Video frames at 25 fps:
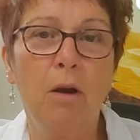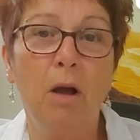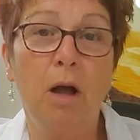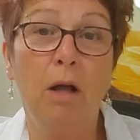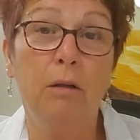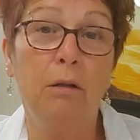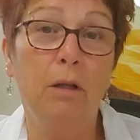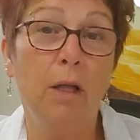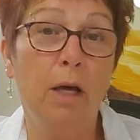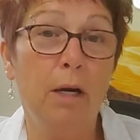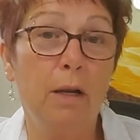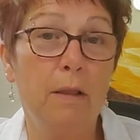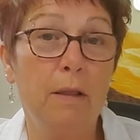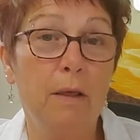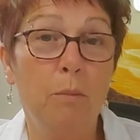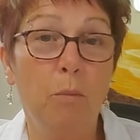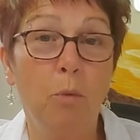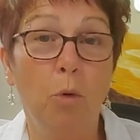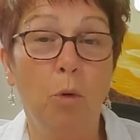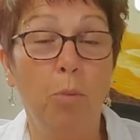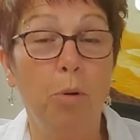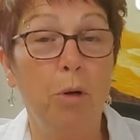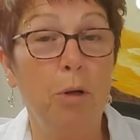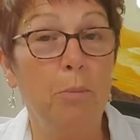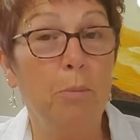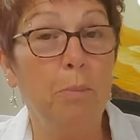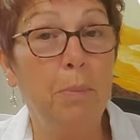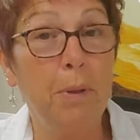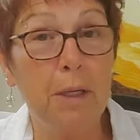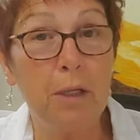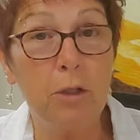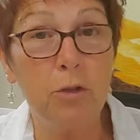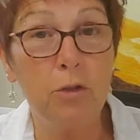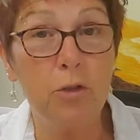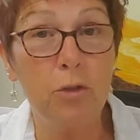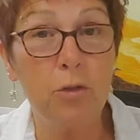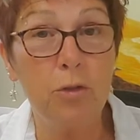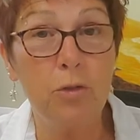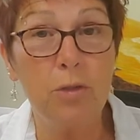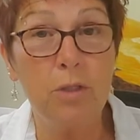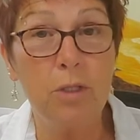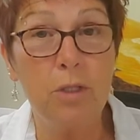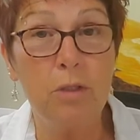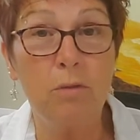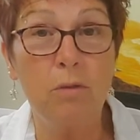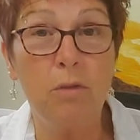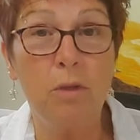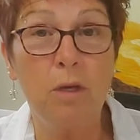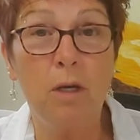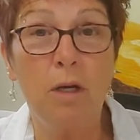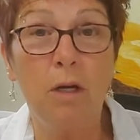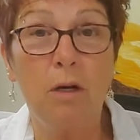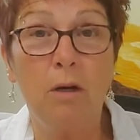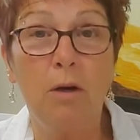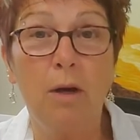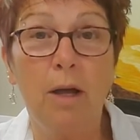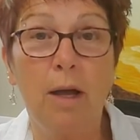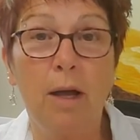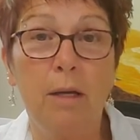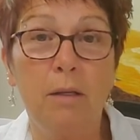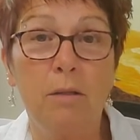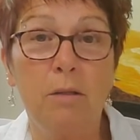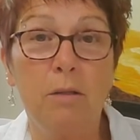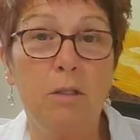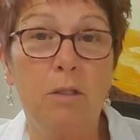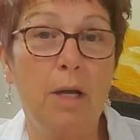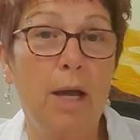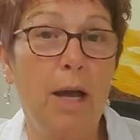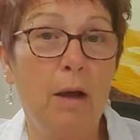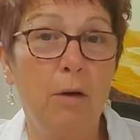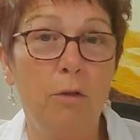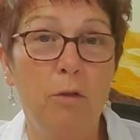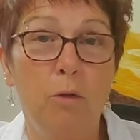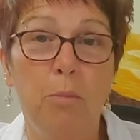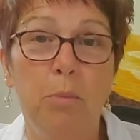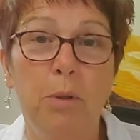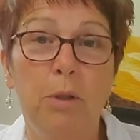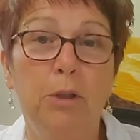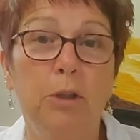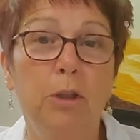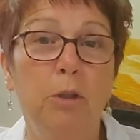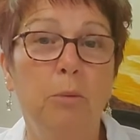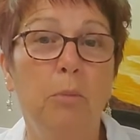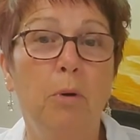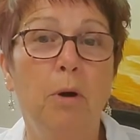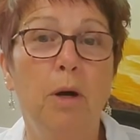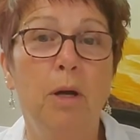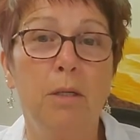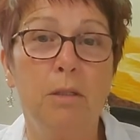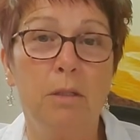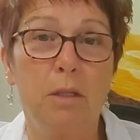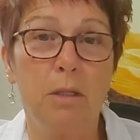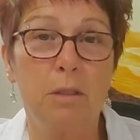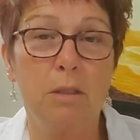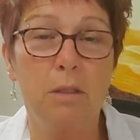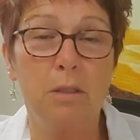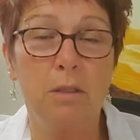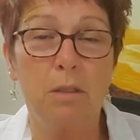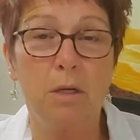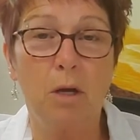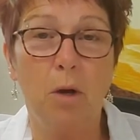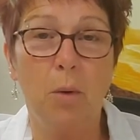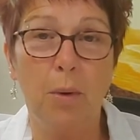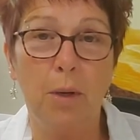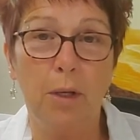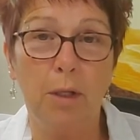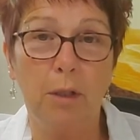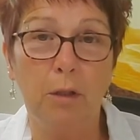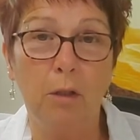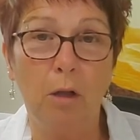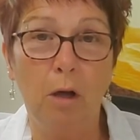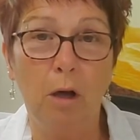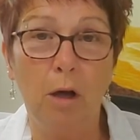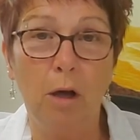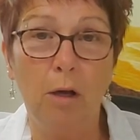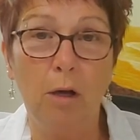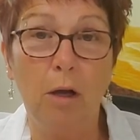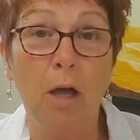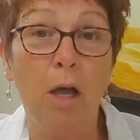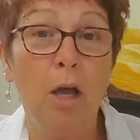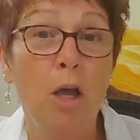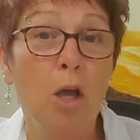A lot of them will put pictures in there as to how the building process is going along,